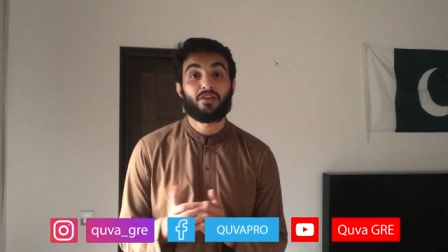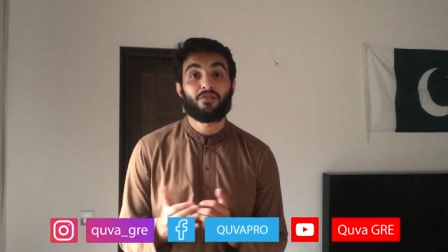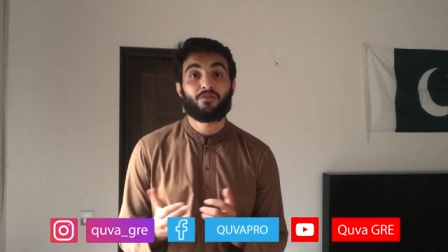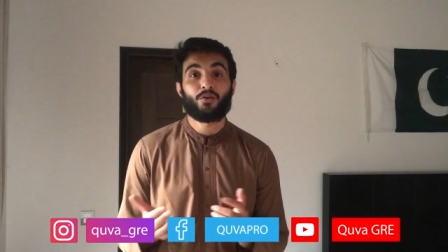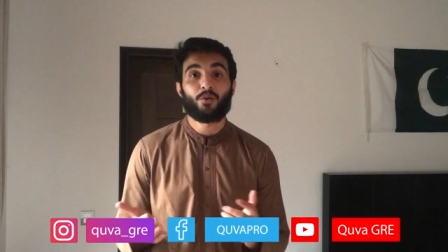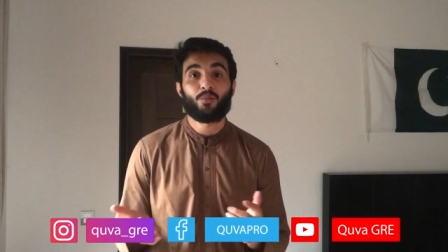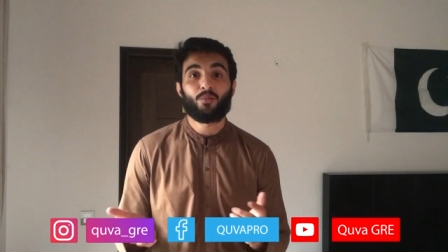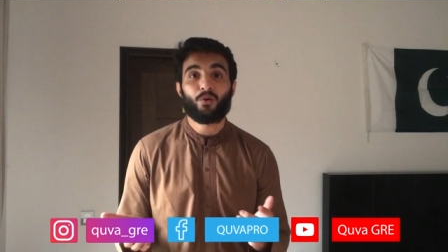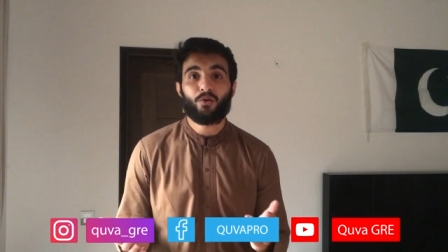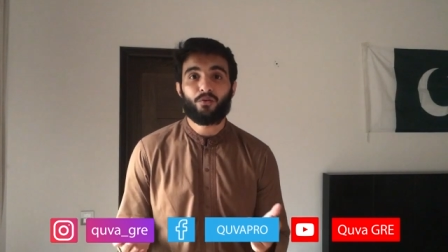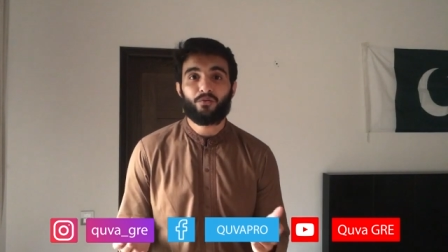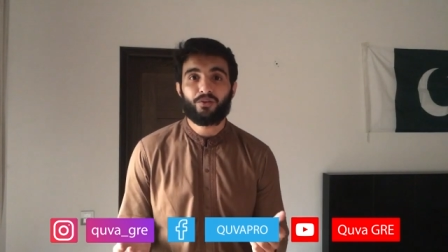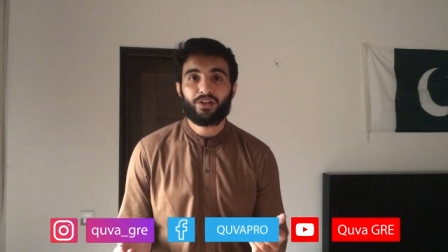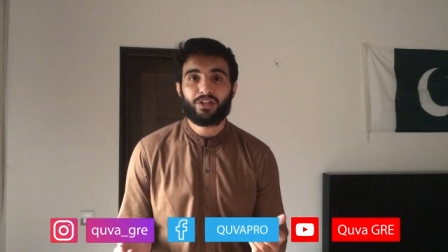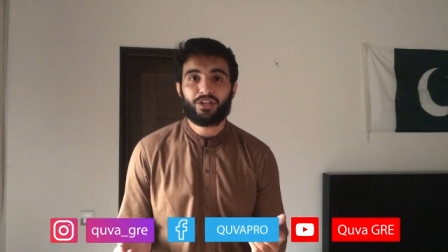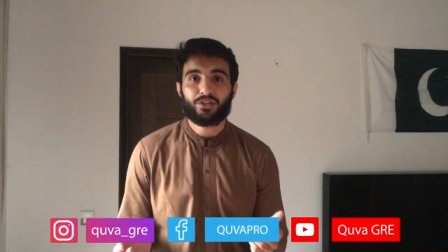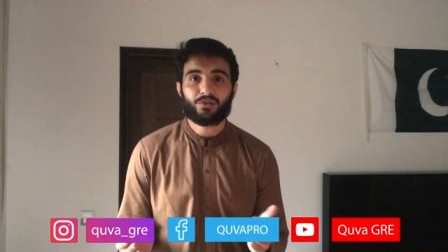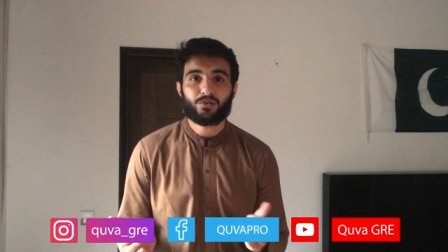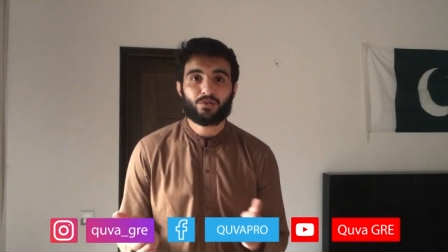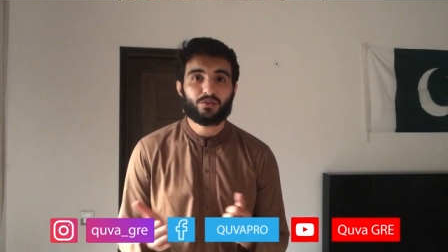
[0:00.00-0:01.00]
For more
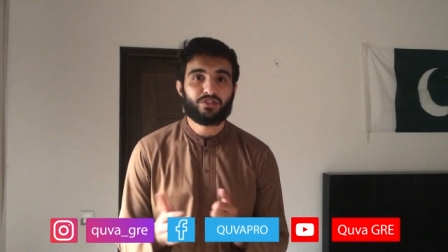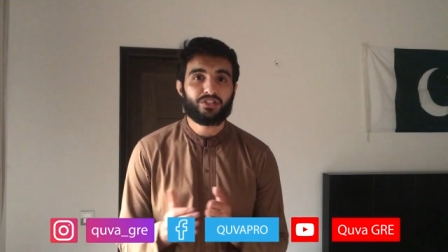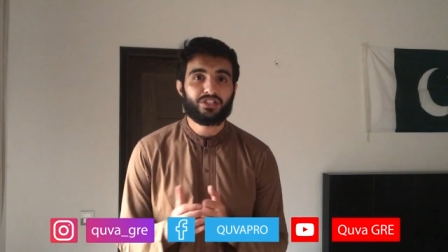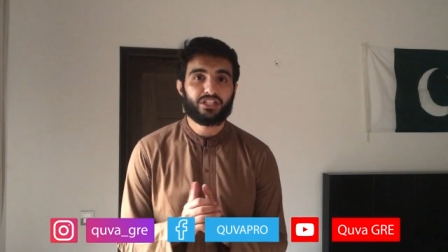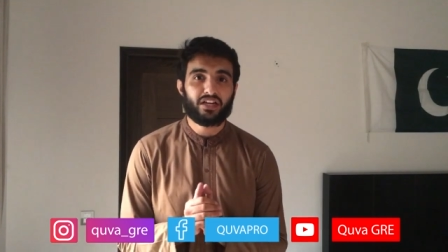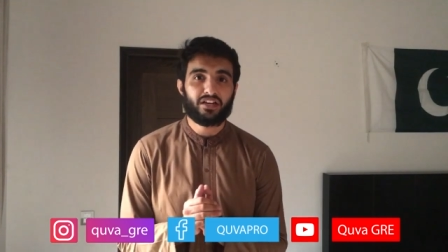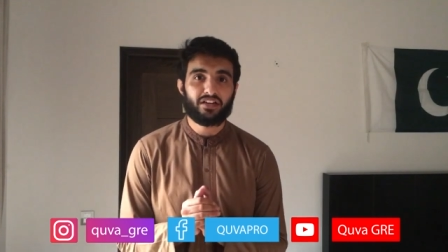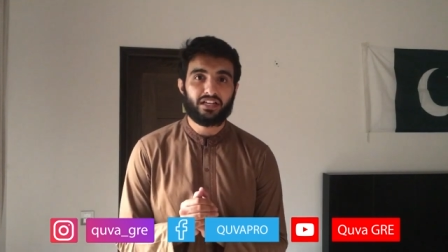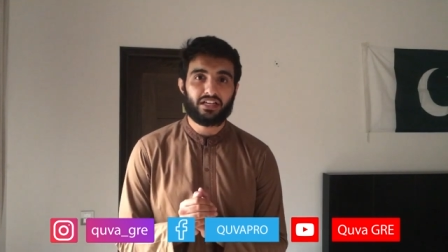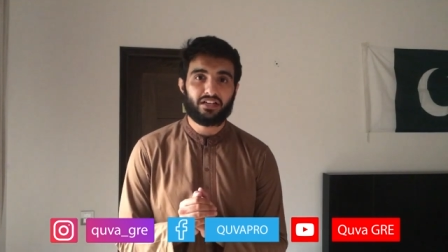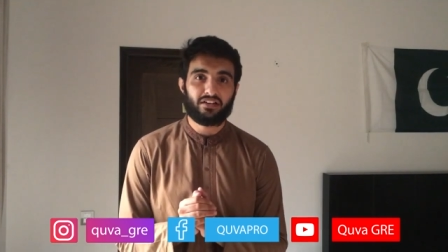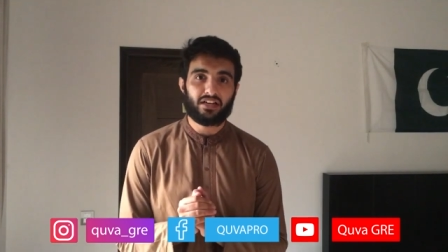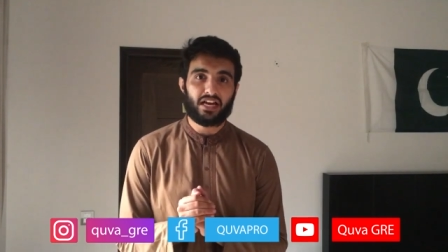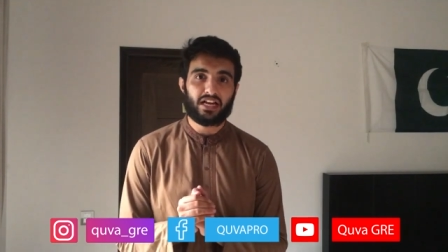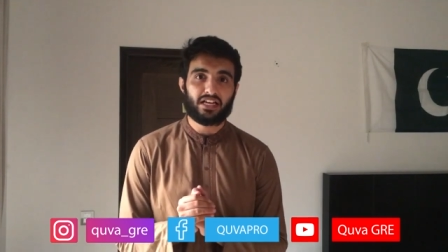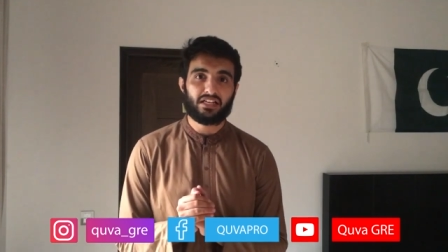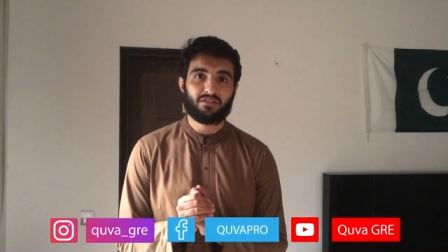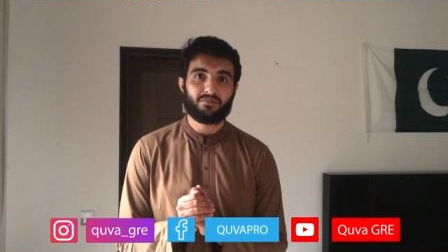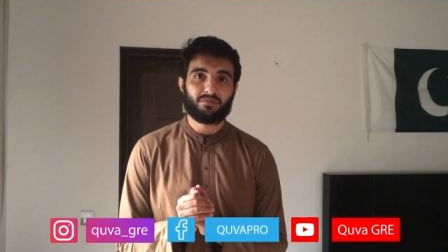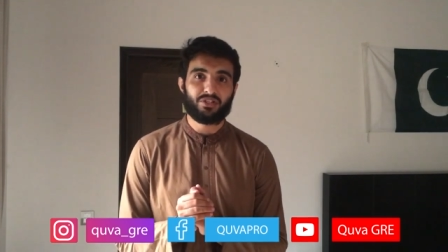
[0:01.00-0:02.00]
videos on GRE and
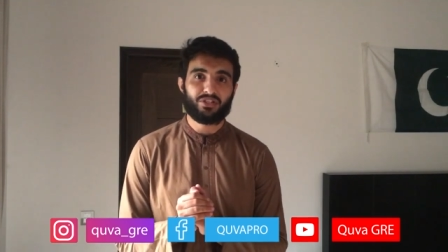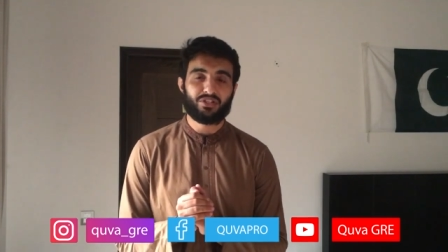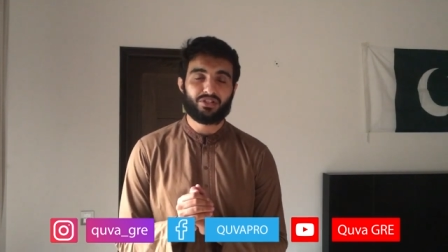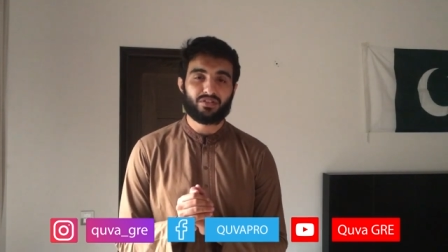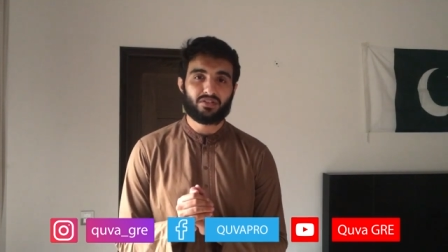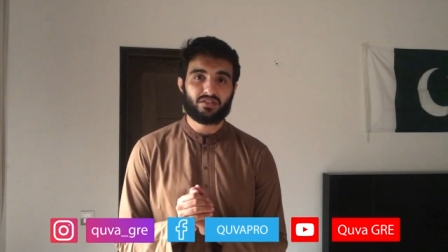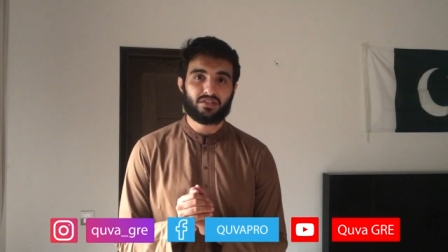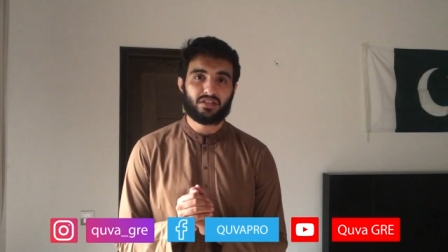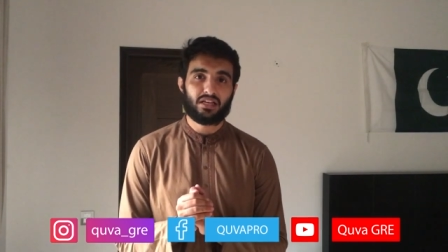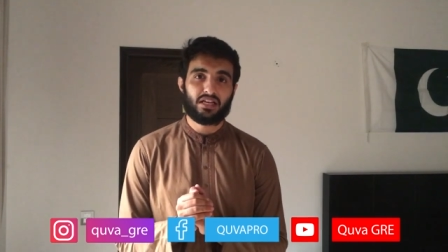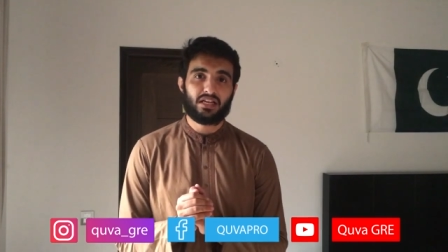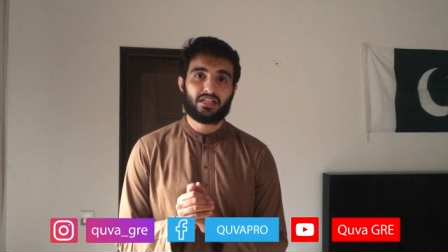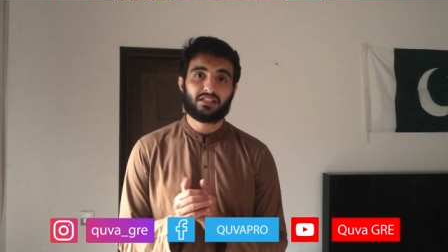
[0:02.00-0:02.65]
grad admissions,